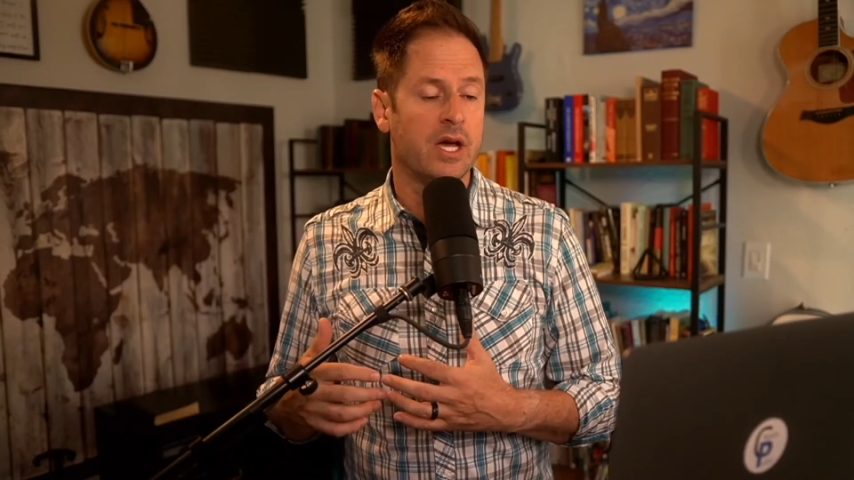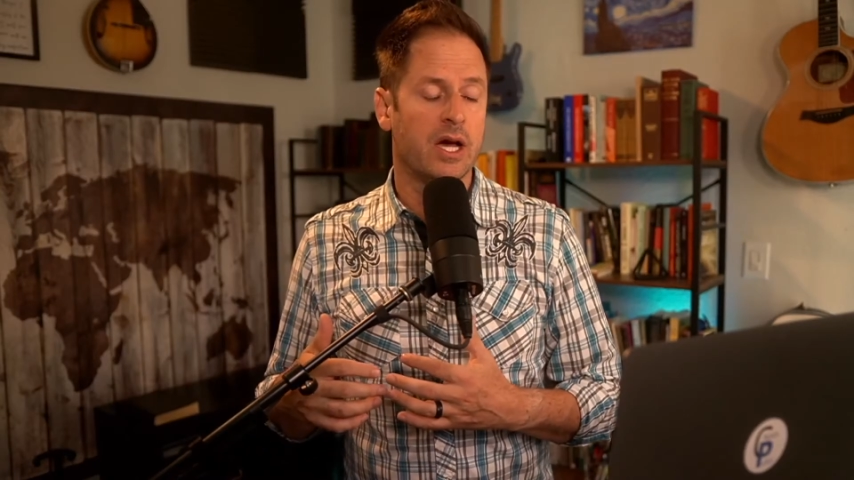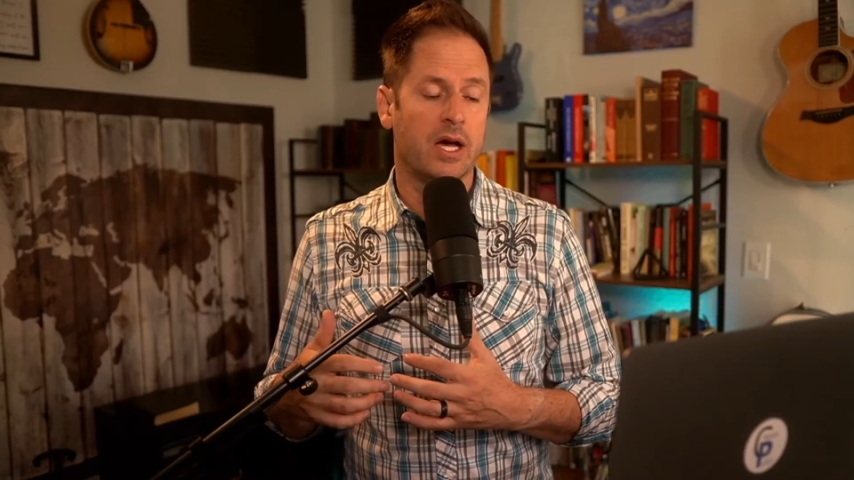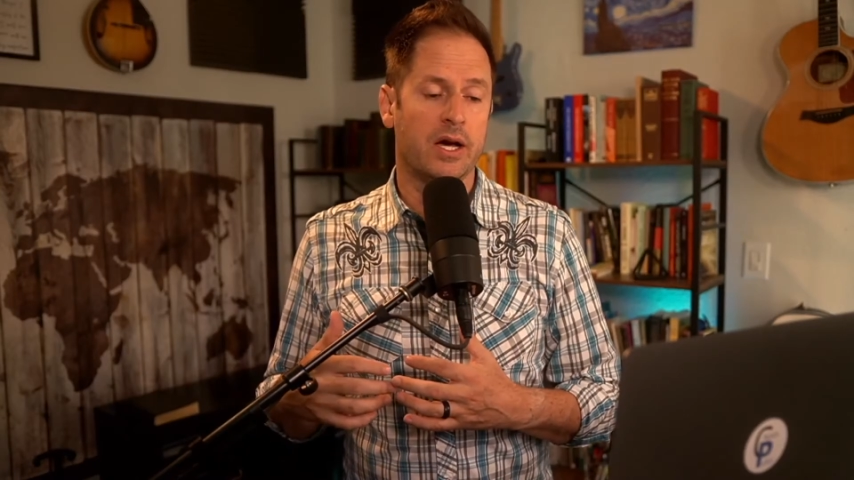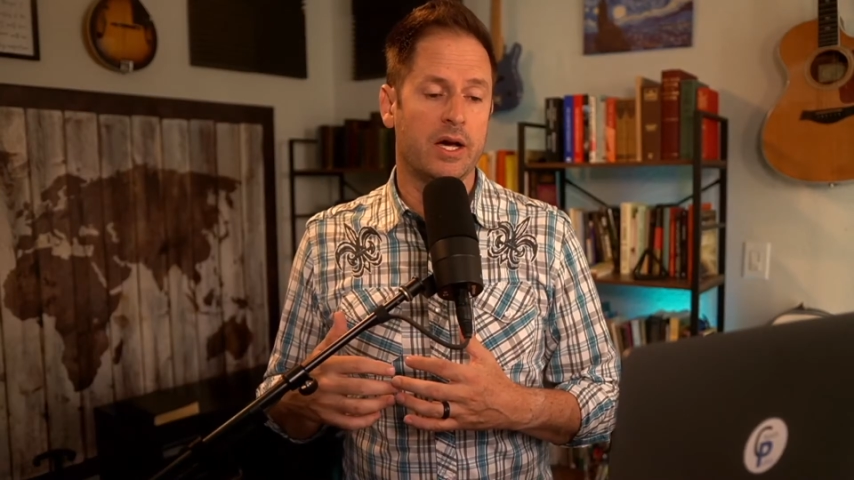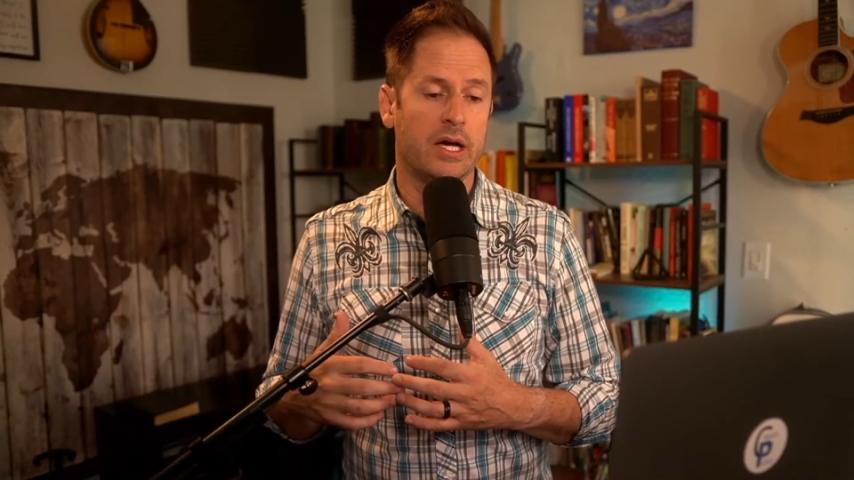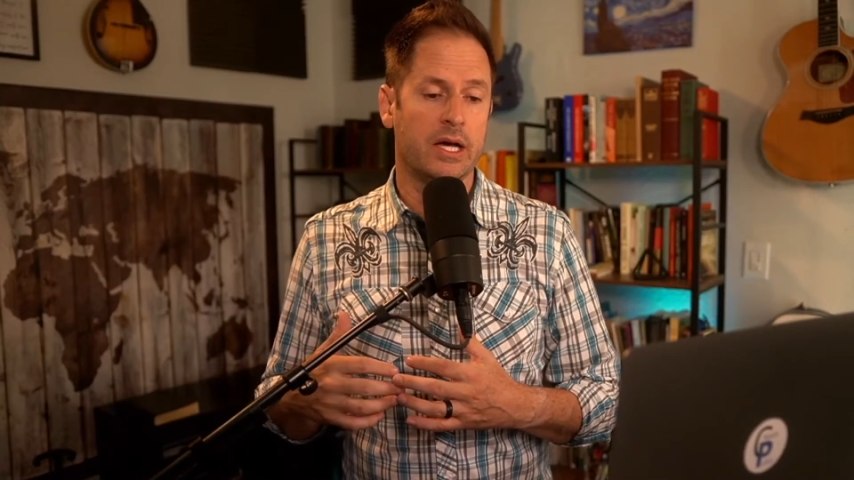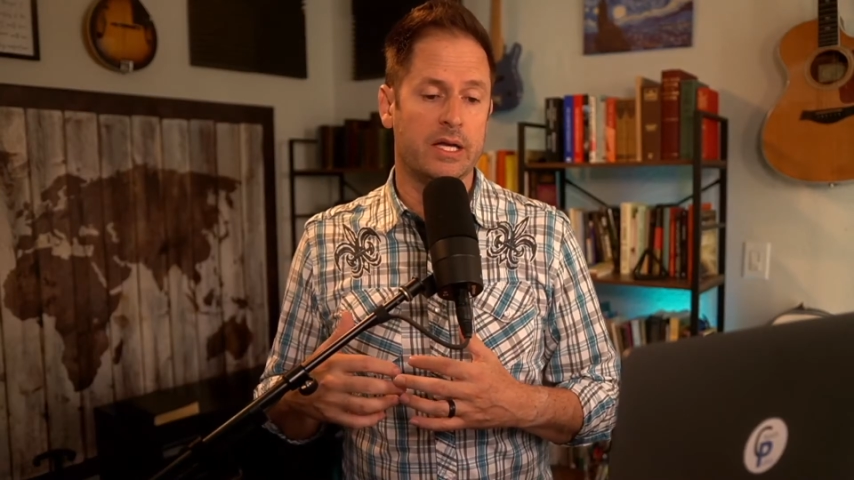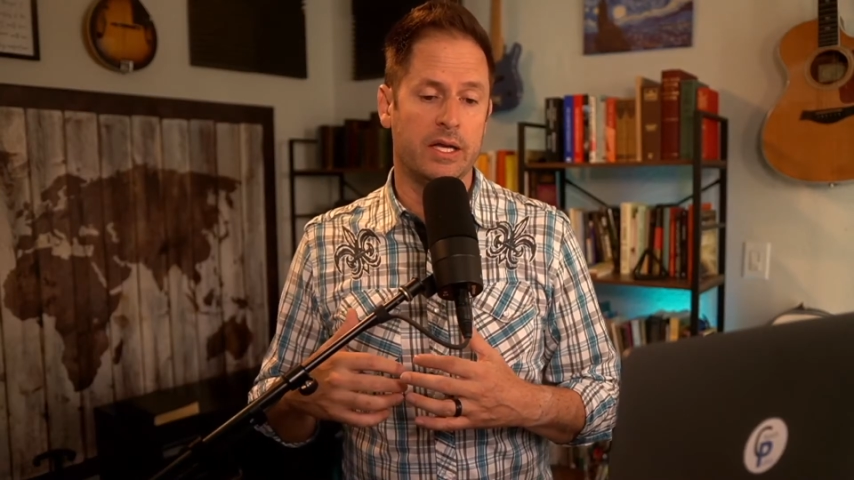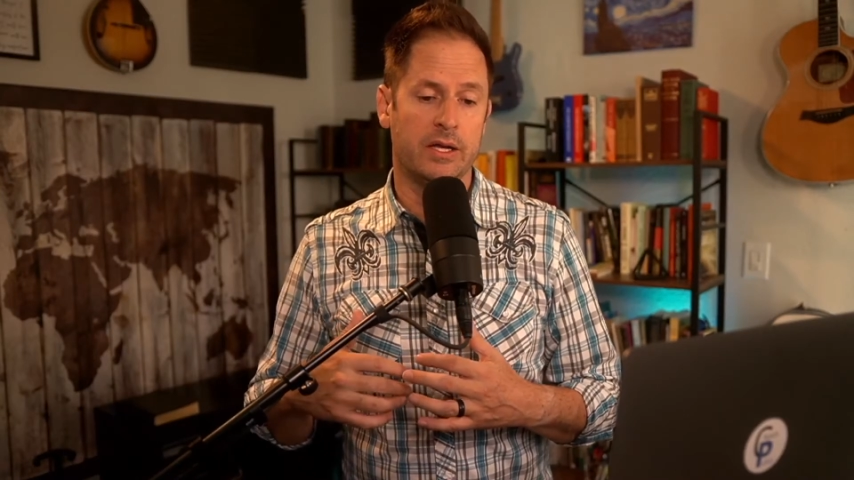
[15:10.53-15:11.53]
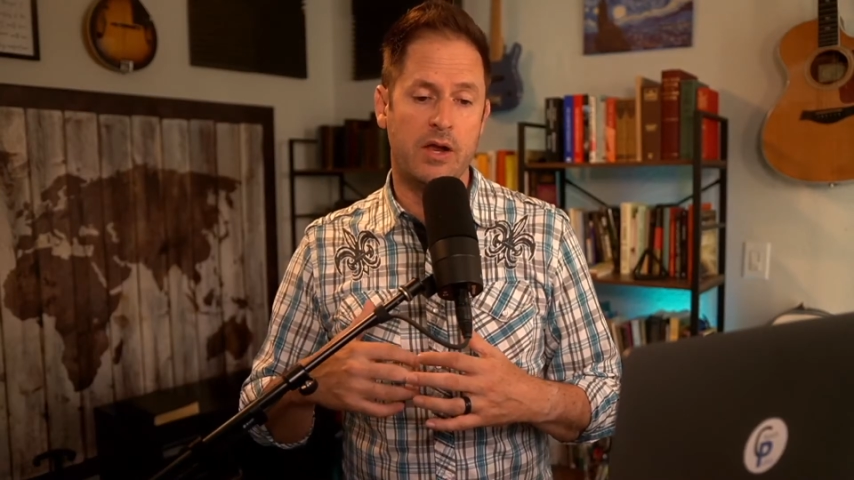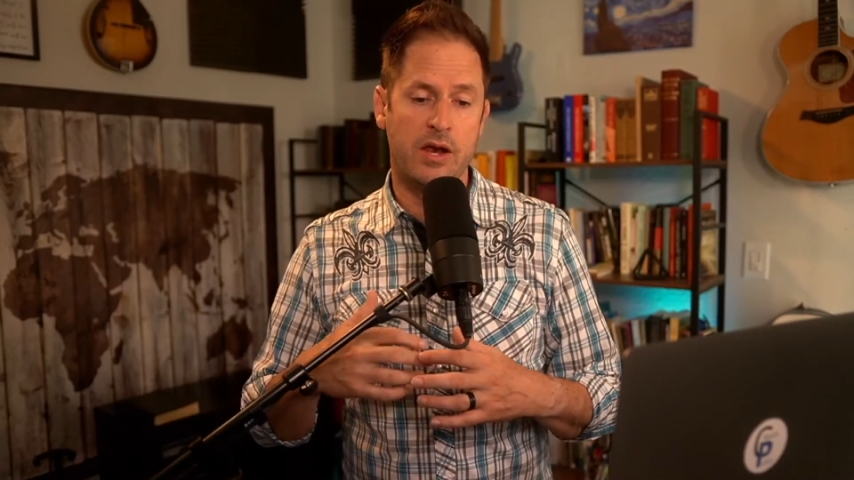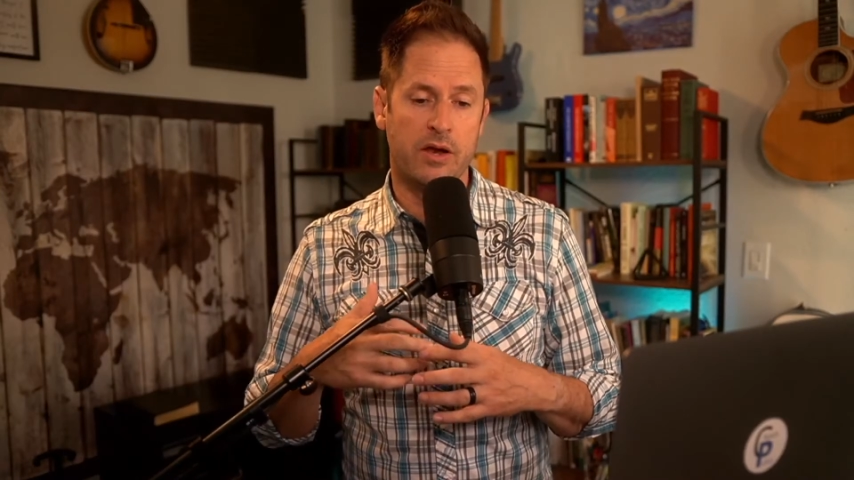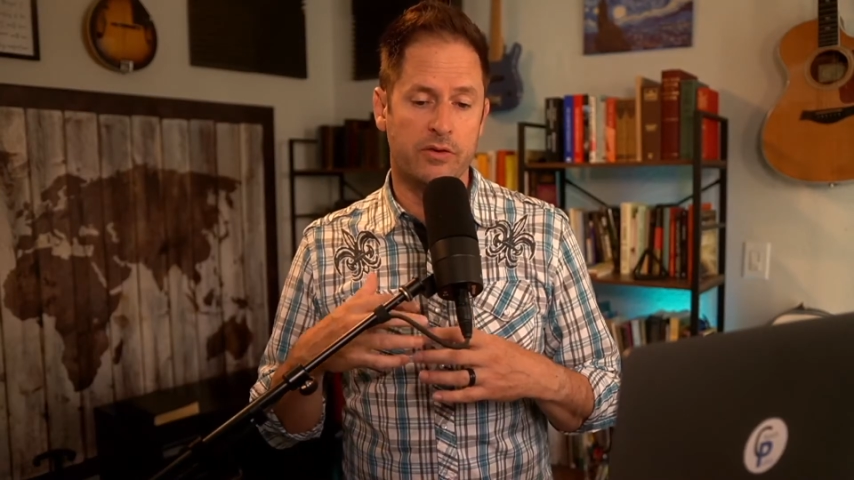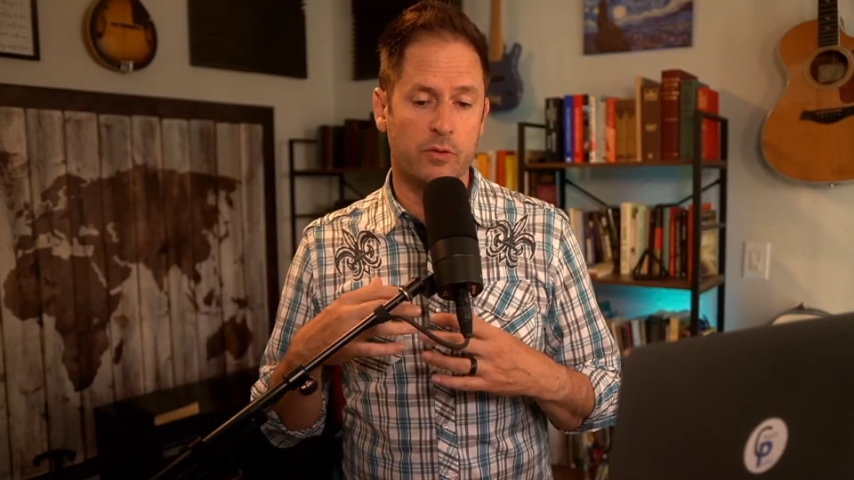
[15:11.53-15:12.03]

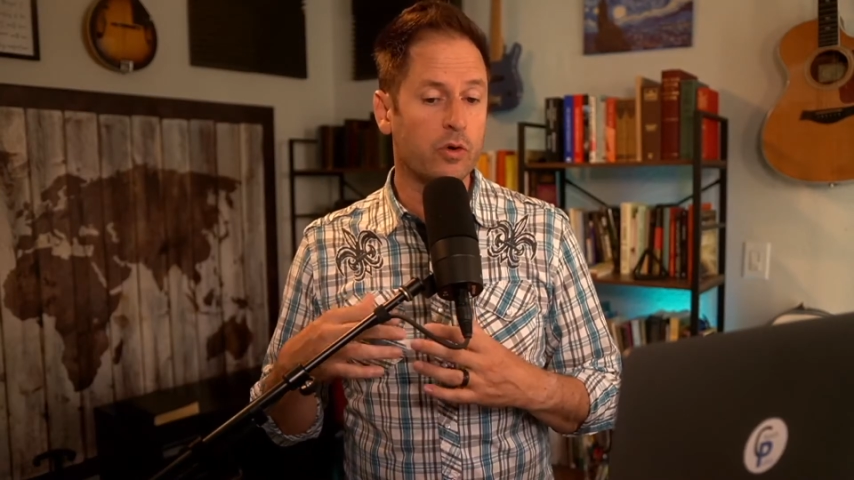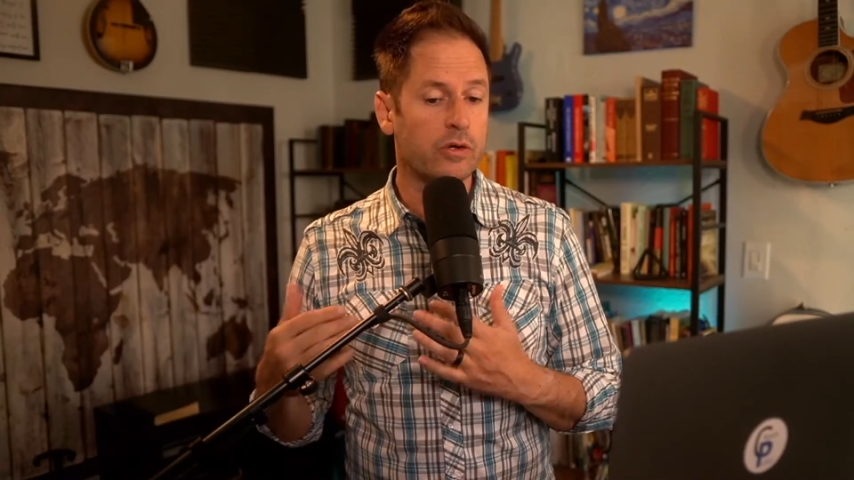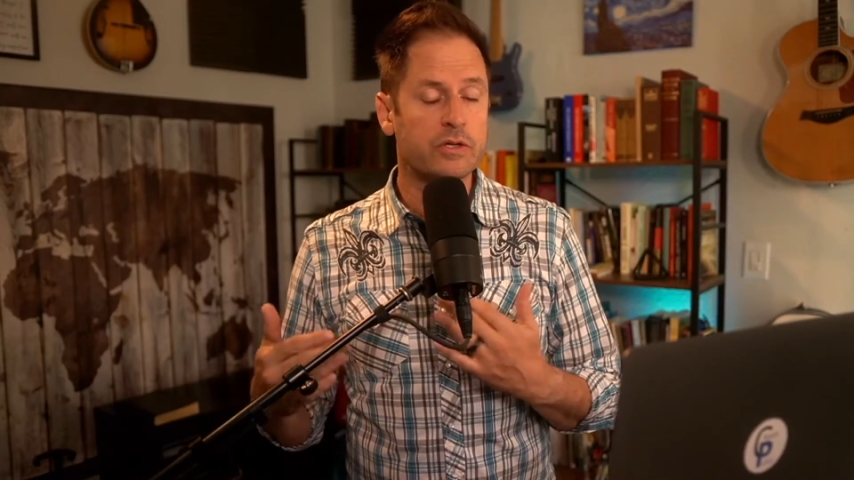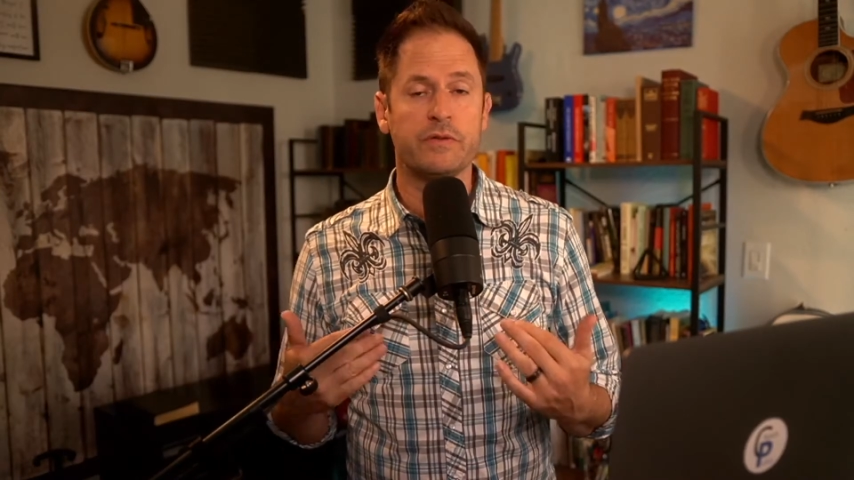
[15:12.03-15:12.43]
and other words for